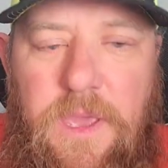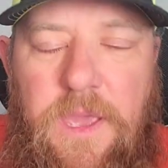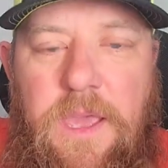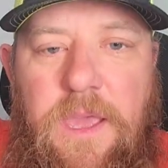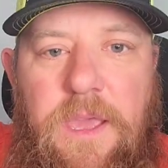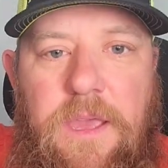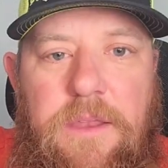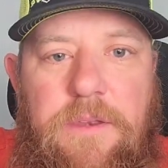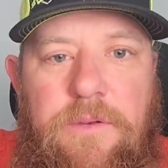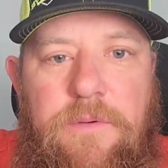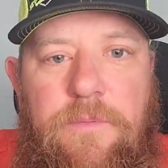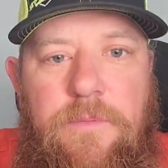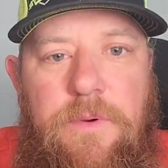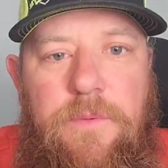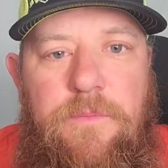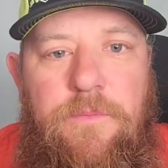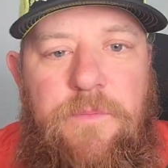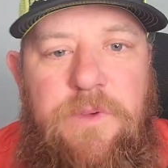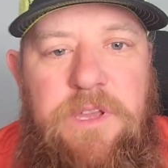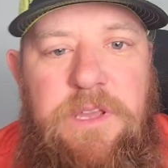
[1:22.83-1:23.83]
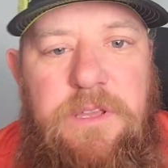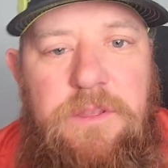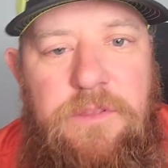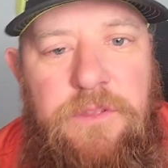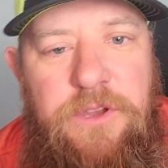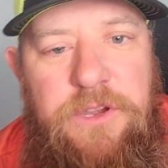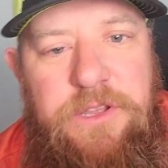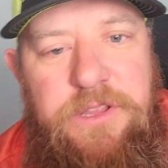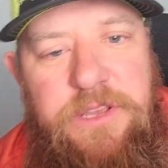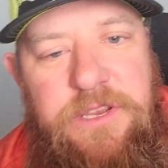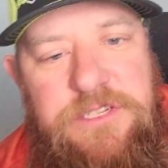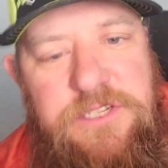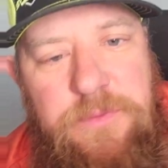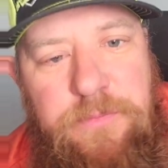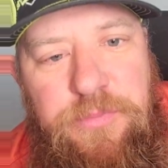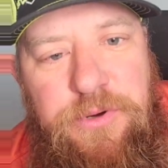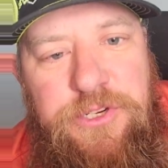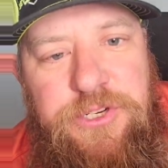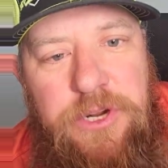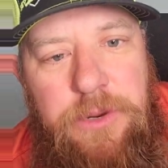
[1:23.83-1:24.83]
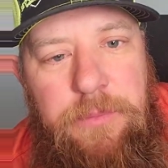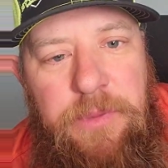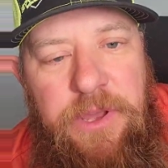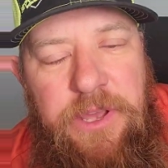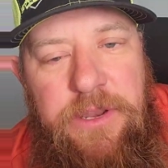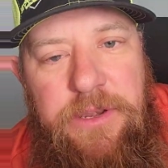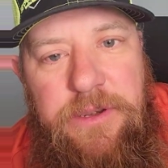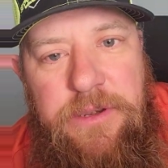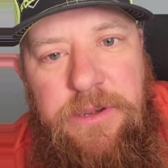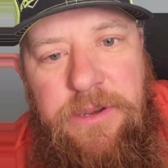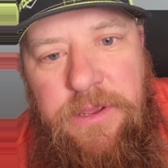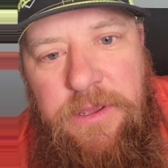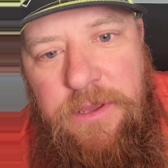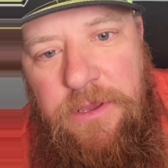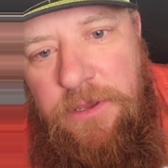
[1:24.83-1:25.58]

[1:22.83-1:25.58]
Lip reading: And when we look at this and push our button,